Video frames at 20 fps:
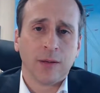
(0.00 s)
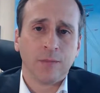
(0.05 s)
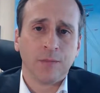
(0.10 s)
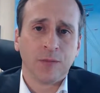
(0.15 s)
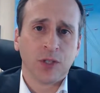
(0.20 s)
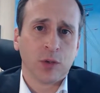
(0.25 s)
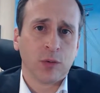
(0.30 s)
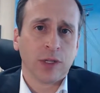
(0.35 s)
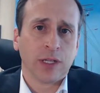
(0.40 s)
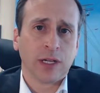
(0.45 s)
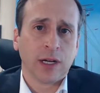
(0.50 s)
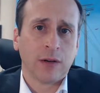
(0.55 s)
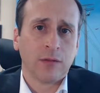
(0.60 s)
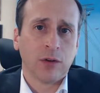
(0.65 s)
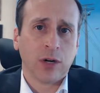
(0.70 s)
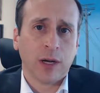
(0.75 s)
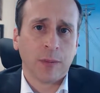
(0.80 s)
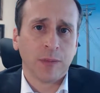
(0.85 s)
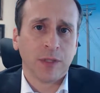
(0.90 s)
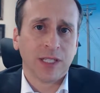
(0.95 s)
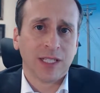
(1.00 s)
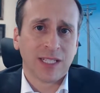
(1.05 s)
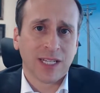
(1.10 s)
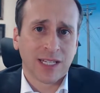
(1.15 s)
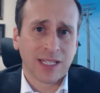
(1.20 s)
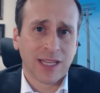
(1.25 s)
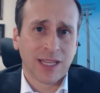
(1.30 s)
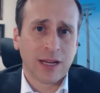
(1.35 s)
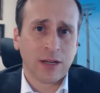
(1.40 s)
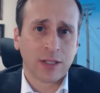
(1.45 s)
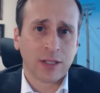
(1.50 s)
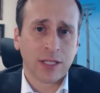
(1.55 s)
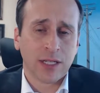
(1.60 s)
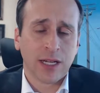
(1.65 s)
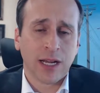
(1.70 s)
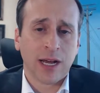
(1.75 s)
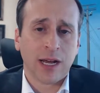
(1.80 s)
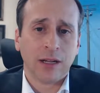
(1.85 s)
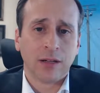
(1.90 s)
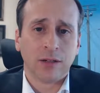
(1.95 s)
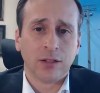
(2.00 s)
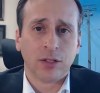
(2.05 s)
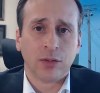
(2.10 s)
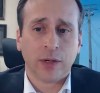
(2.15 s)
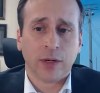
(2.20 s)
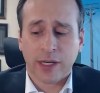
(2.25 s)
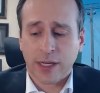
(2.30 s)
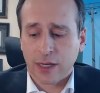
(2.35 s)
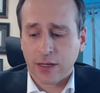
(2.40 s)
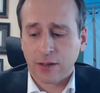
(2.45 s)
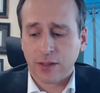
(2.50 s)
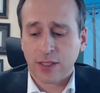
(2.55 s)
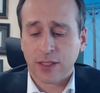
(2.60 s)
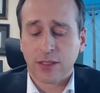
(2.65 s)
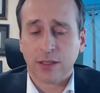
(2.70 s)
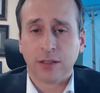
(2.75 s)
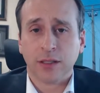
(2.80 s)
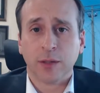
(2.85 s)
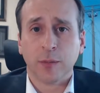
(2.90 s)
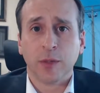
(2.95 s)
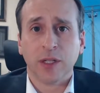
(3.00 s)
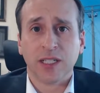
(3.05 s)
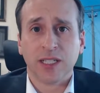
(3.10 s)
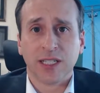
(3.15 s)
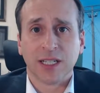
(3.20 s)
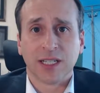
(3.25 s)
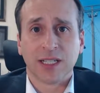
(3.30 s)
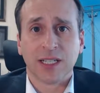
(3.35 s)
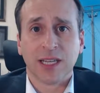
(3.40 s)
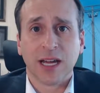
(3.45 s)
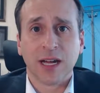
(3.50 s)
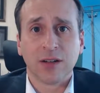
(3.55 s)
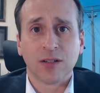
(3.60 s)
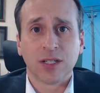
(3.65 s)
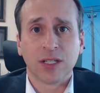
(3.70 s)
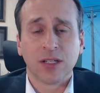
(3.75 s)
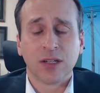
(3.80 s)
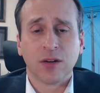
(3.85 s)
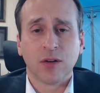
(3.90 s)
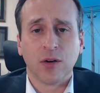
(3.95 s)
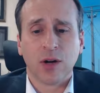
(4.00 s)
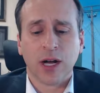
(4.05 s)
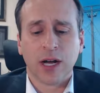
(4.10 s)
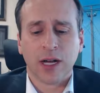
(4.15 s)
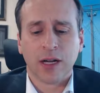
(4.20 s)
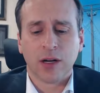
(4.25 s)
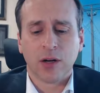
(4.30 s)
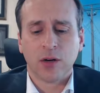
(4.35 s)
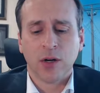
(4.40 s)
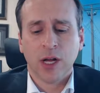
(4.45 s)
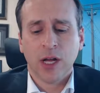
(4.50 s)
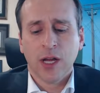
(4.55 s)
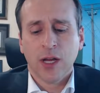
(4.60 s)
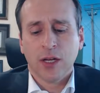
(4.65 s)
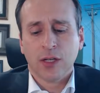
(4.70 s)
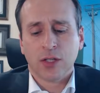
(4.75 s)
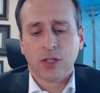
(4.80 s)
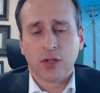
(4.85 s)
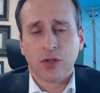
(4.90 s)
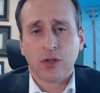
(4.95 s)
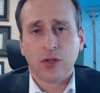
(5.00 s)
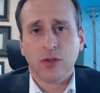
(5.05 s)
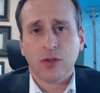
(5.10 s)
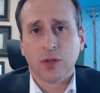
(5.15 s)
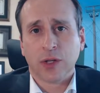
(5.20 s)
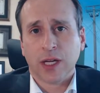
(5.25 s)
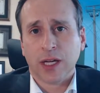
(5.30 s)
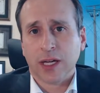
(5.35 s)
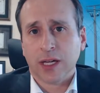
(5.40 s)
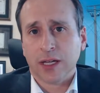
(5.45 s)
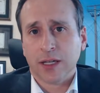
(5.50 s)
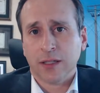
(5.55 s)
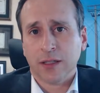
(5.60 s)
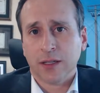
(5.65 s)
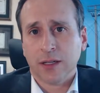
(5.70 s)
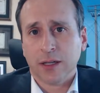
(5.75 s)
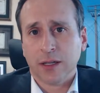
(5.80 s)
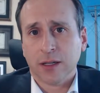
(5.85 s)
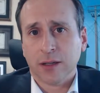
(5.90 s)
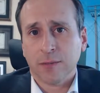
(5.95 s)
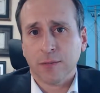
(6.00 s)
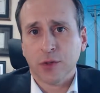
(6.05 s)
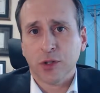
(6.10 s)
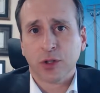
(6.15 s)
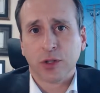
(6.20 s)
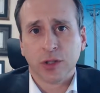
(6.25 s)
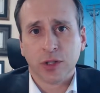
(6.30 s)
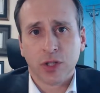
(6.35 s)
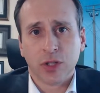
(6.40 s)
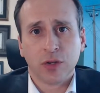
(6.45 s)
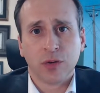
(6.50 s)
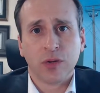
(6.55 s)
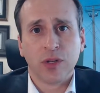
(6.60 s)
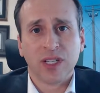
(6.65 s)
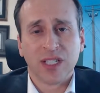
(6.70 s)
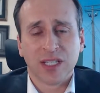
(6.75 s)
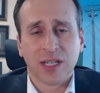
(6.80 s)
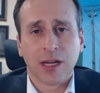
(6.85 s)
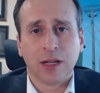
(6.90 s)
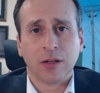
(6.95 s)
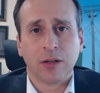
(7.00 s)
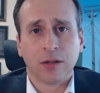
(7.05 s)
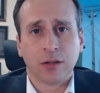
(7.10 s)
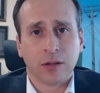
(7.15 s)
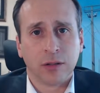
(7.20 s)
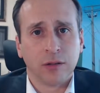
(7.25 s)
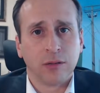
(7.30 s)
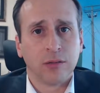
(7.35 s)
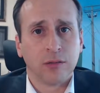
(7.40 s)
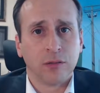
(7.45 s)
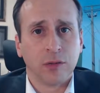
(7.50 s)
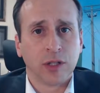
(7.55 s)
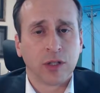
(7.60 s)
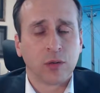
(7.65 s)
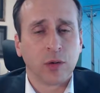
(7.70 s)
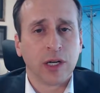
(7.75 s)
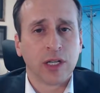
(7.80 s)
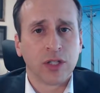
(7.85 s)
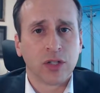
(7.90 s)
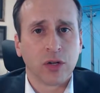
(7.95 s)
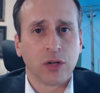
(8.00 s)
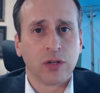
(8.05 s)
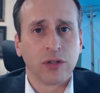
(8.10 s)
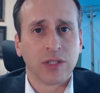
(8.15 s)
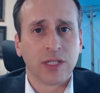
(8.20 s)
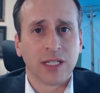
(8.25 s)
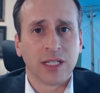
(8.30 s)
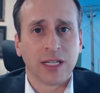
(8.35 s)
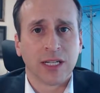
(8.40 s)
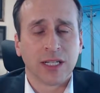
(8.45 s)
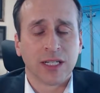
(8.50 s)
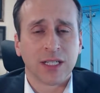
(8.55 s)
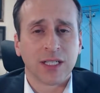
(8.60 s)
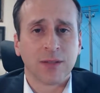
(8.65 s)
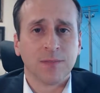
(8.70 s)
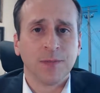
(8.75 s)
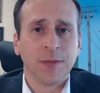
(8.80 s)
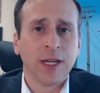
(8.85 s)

to recover up to $6,000. Right now, it's the limit of 6,000 in Ohio, so you can sue the seller and request all six.